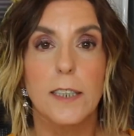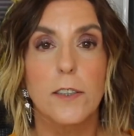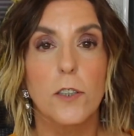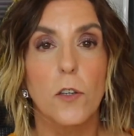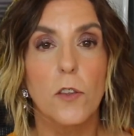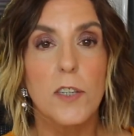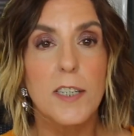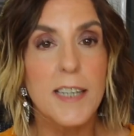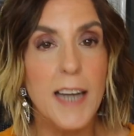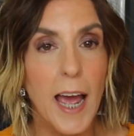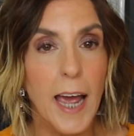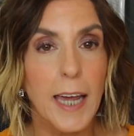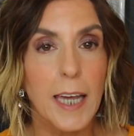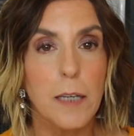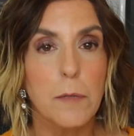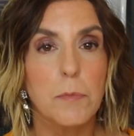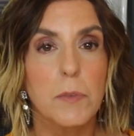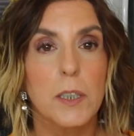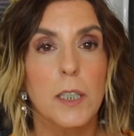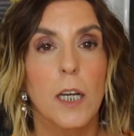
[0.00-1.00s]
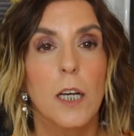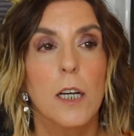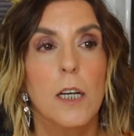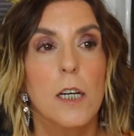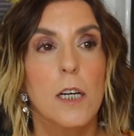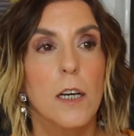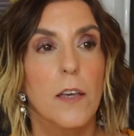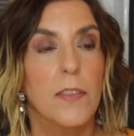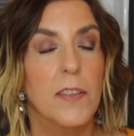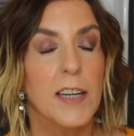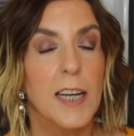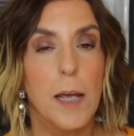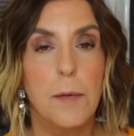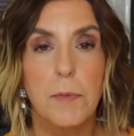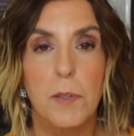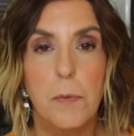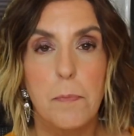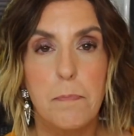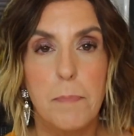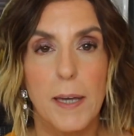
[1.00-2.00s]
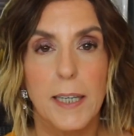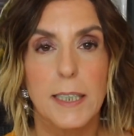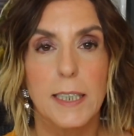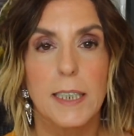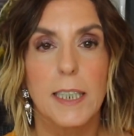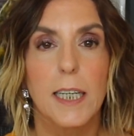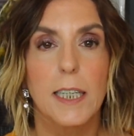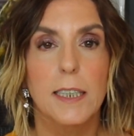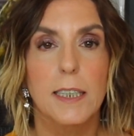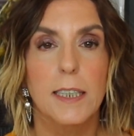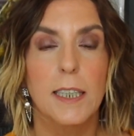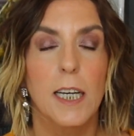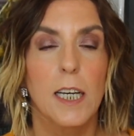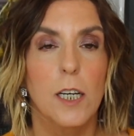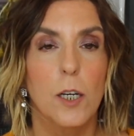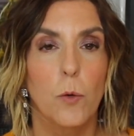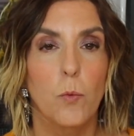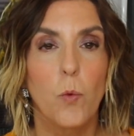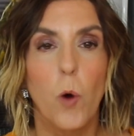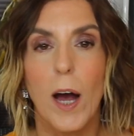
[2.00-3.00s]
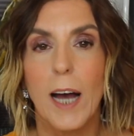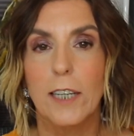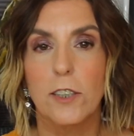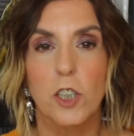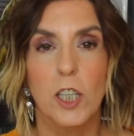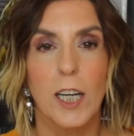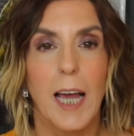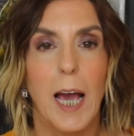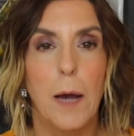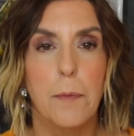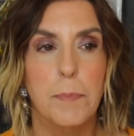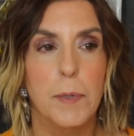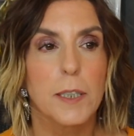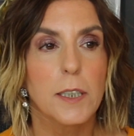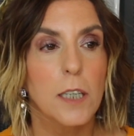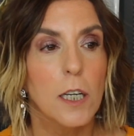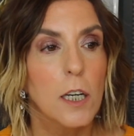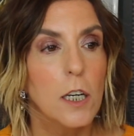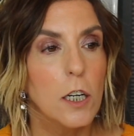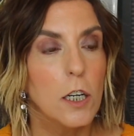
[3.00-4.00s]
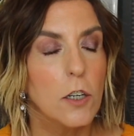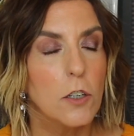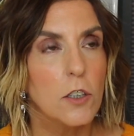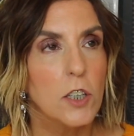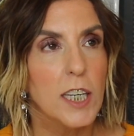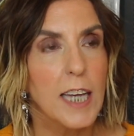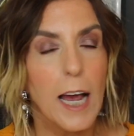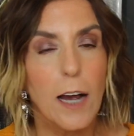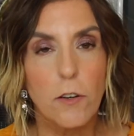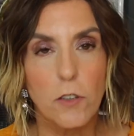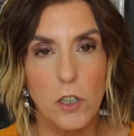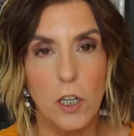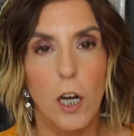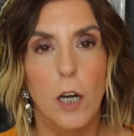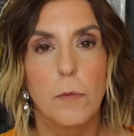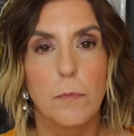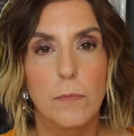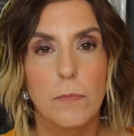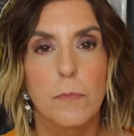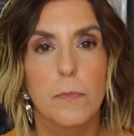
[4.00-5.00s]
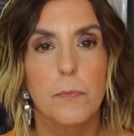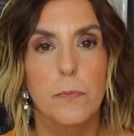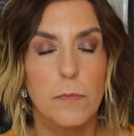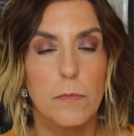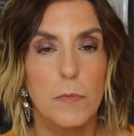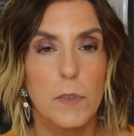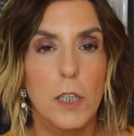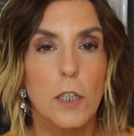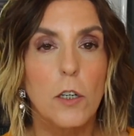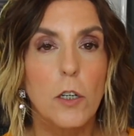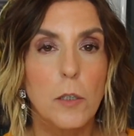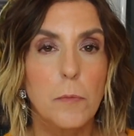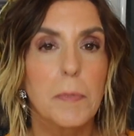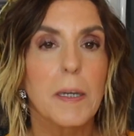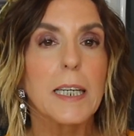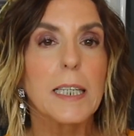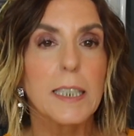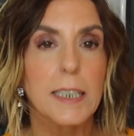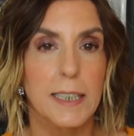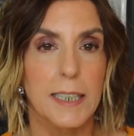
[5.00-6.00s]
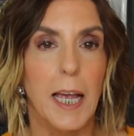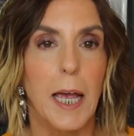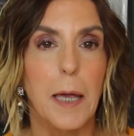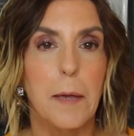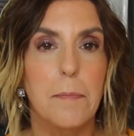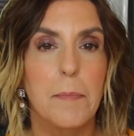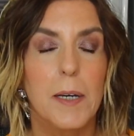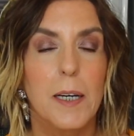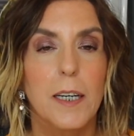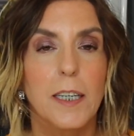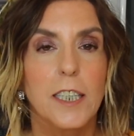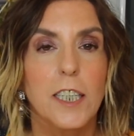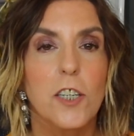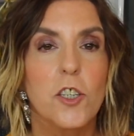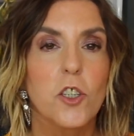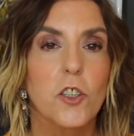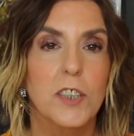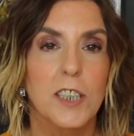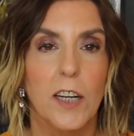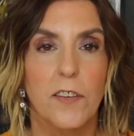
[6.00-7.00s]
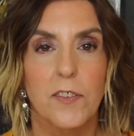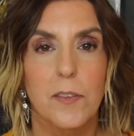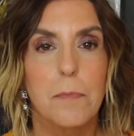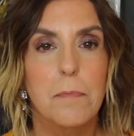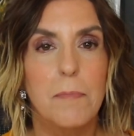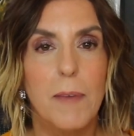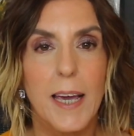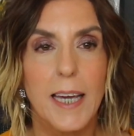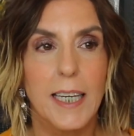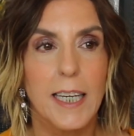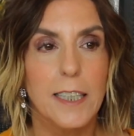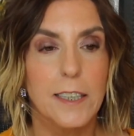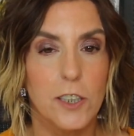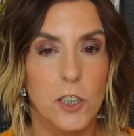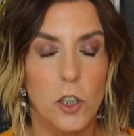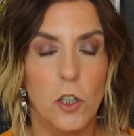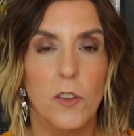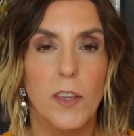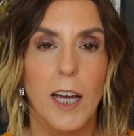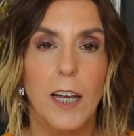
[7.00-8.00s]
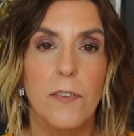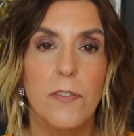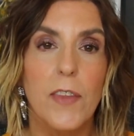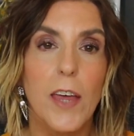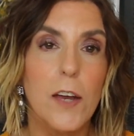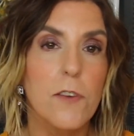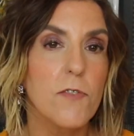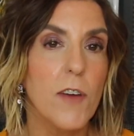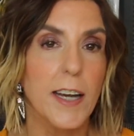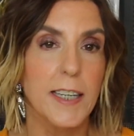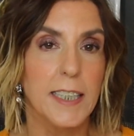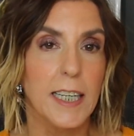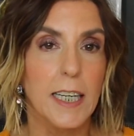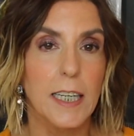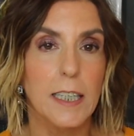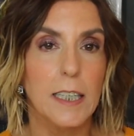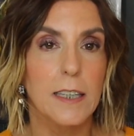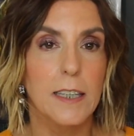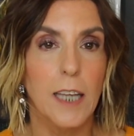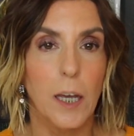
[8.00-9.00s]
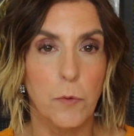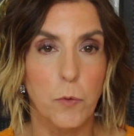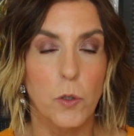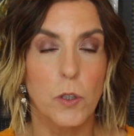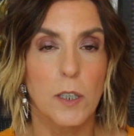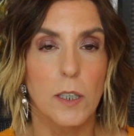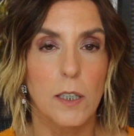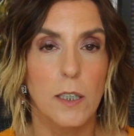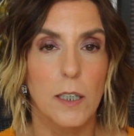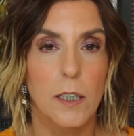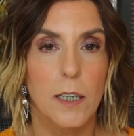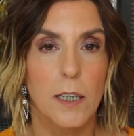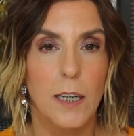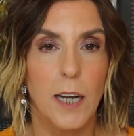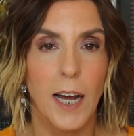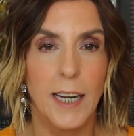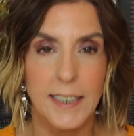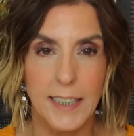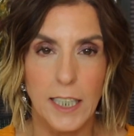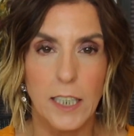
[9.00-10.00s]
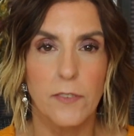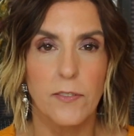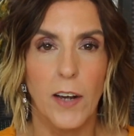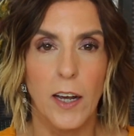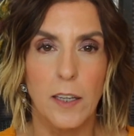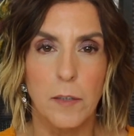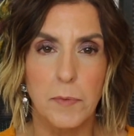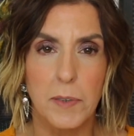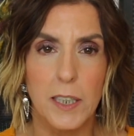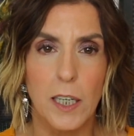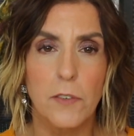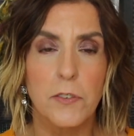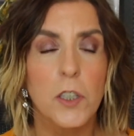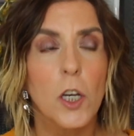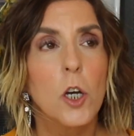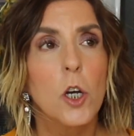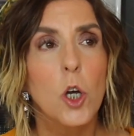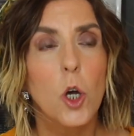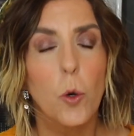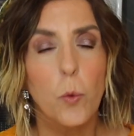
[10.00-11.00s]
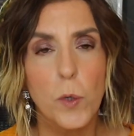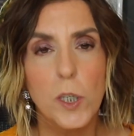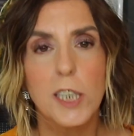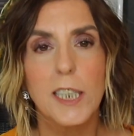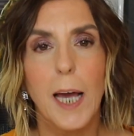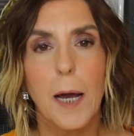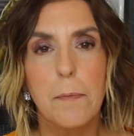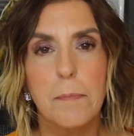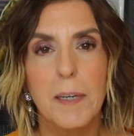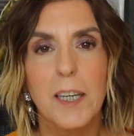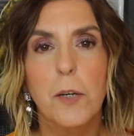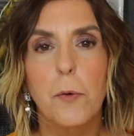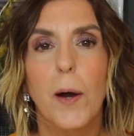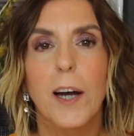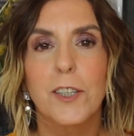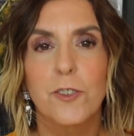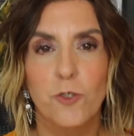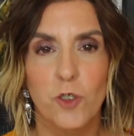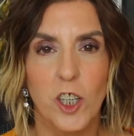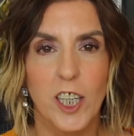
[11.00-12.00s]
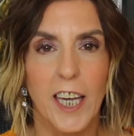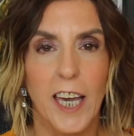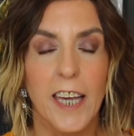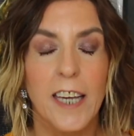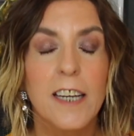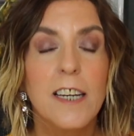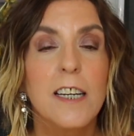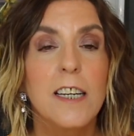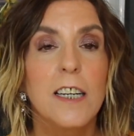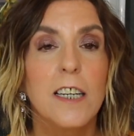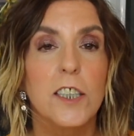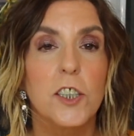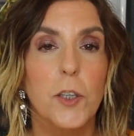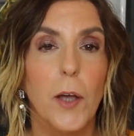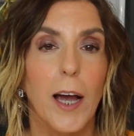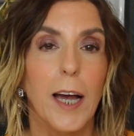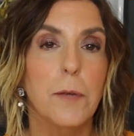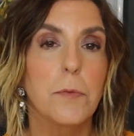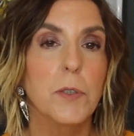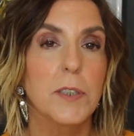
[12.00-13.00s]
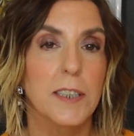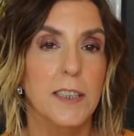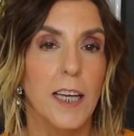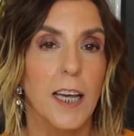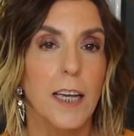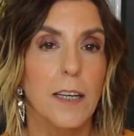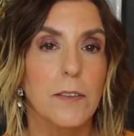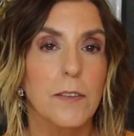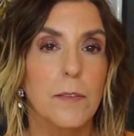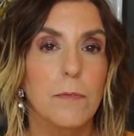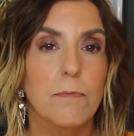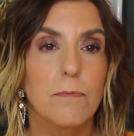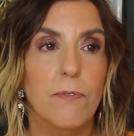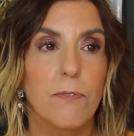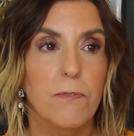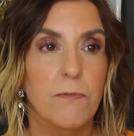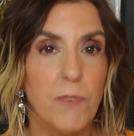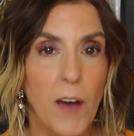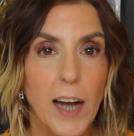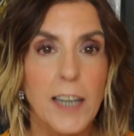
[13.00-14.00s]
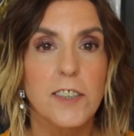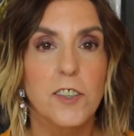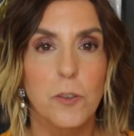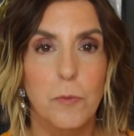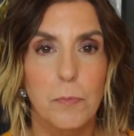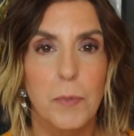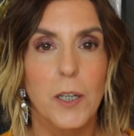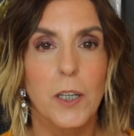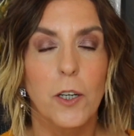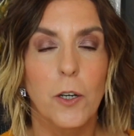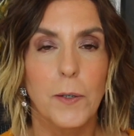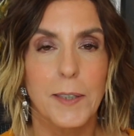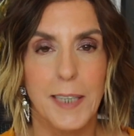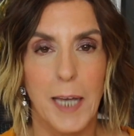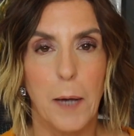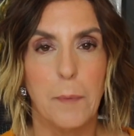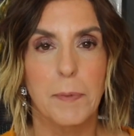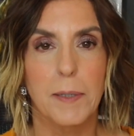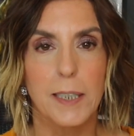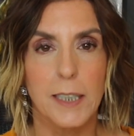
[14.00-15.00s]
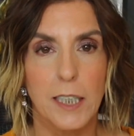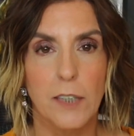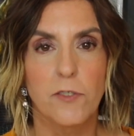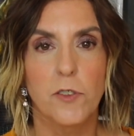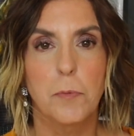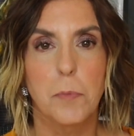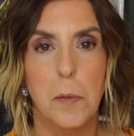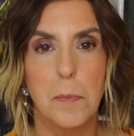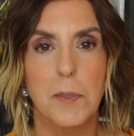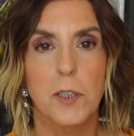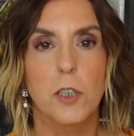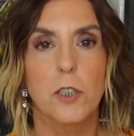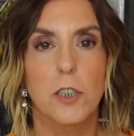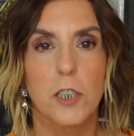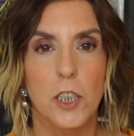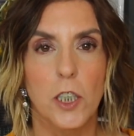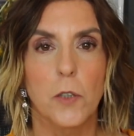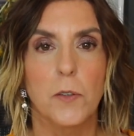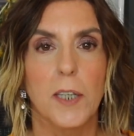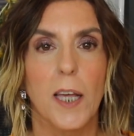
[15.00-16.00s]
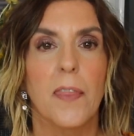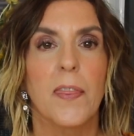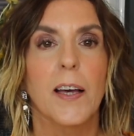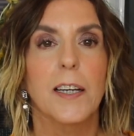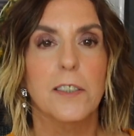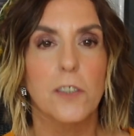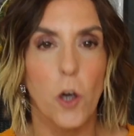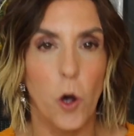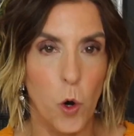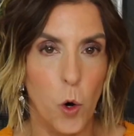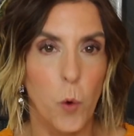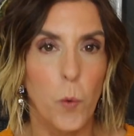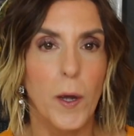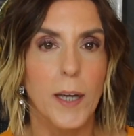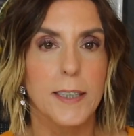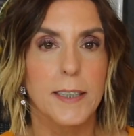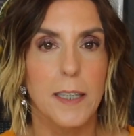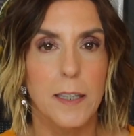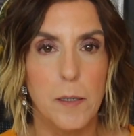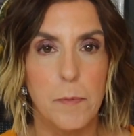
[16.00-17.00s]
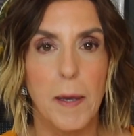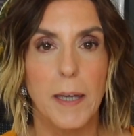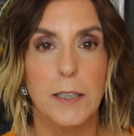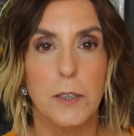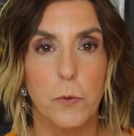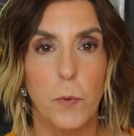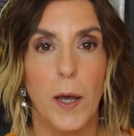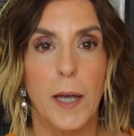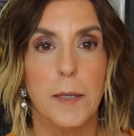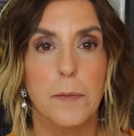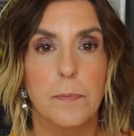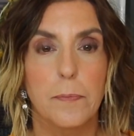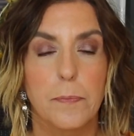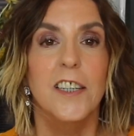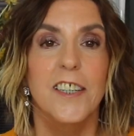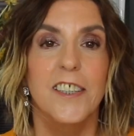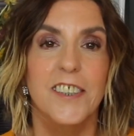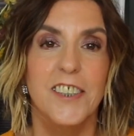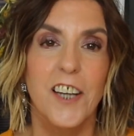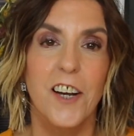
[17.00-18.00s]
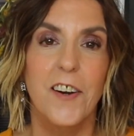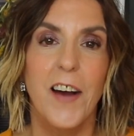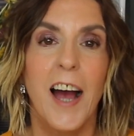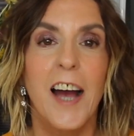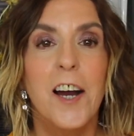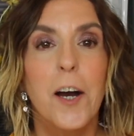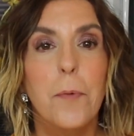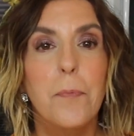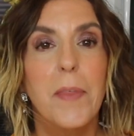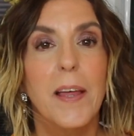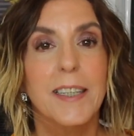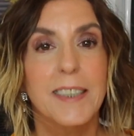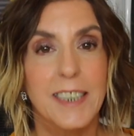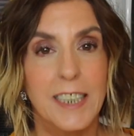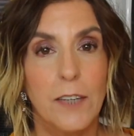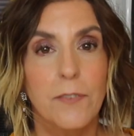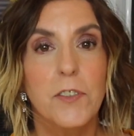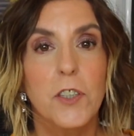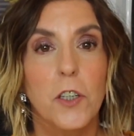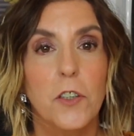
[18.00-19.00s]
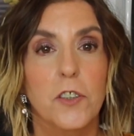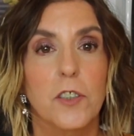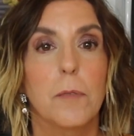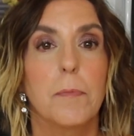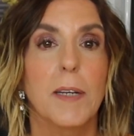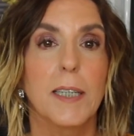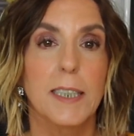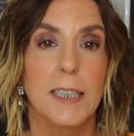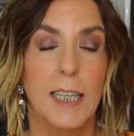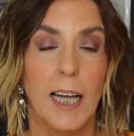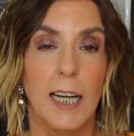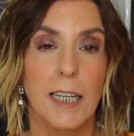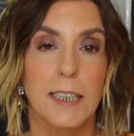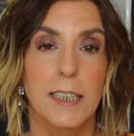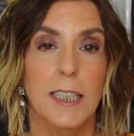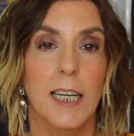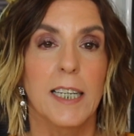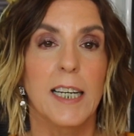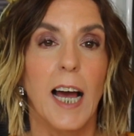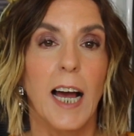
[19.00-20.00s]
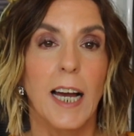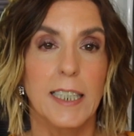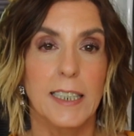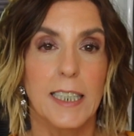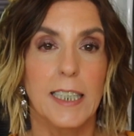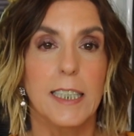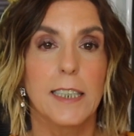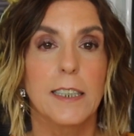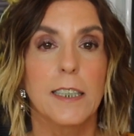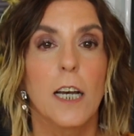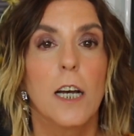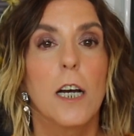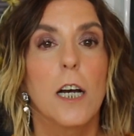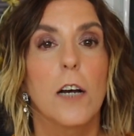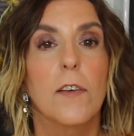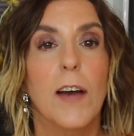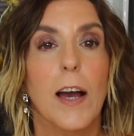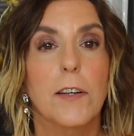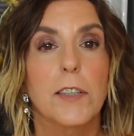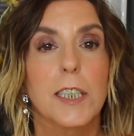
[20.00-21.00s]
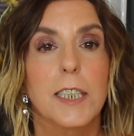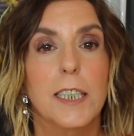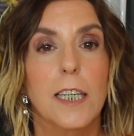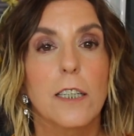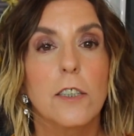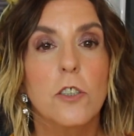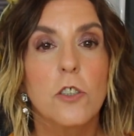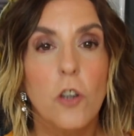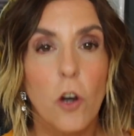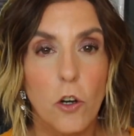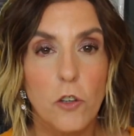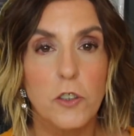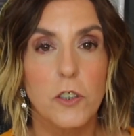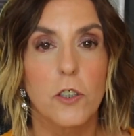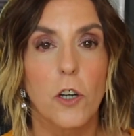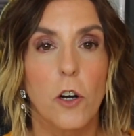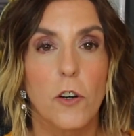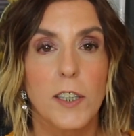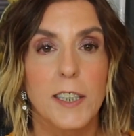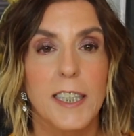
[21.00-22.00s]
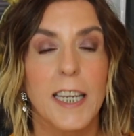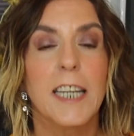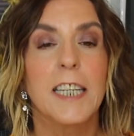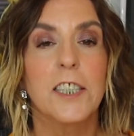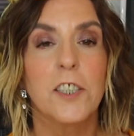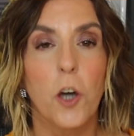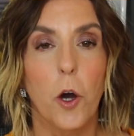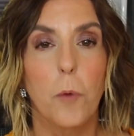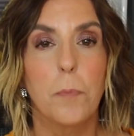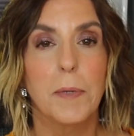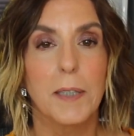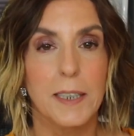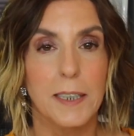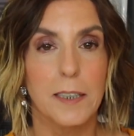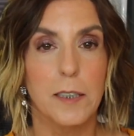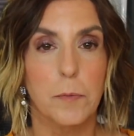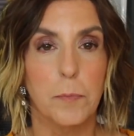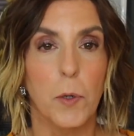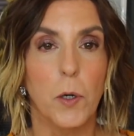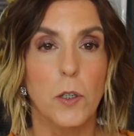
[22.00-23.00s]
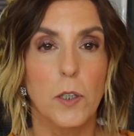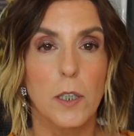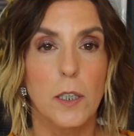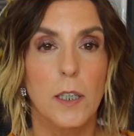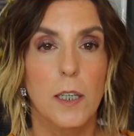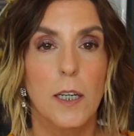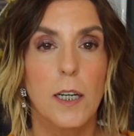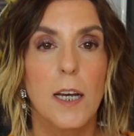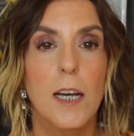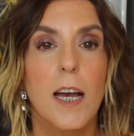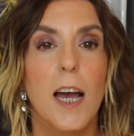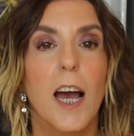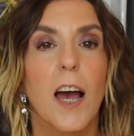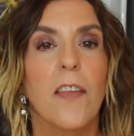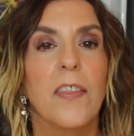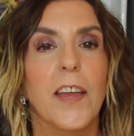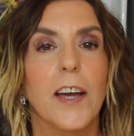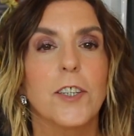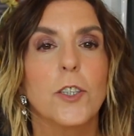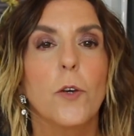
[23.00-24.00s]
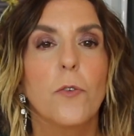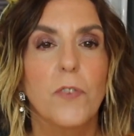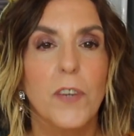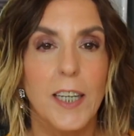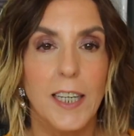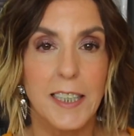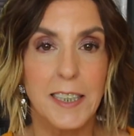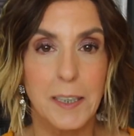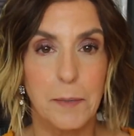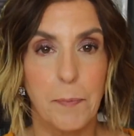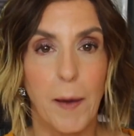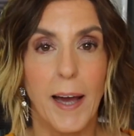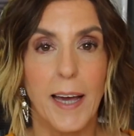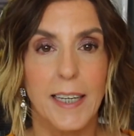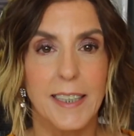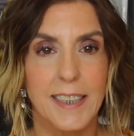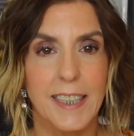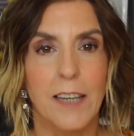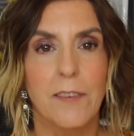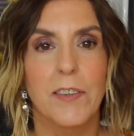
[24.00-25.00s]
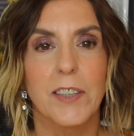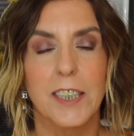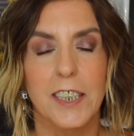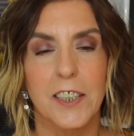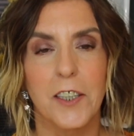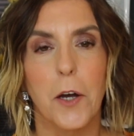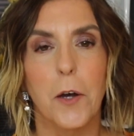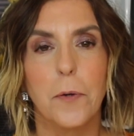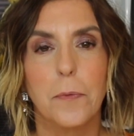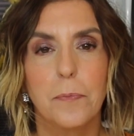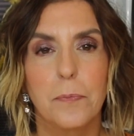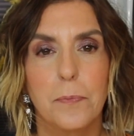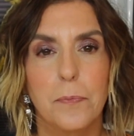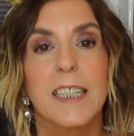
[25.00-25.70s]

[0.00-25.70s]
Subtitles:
So the names, the name of the business, what actually happened, the outcome couldn't be the same. You just have to make it so that if they read it, they wouldn't identify themselves, which can be quite tricky. So I would say find somebody who is happy to give you permission to use it. That's always the best way. So I hope that's given you some insight and ideas of how to tell your stories in your business book, and that you feel inspired to give it a go.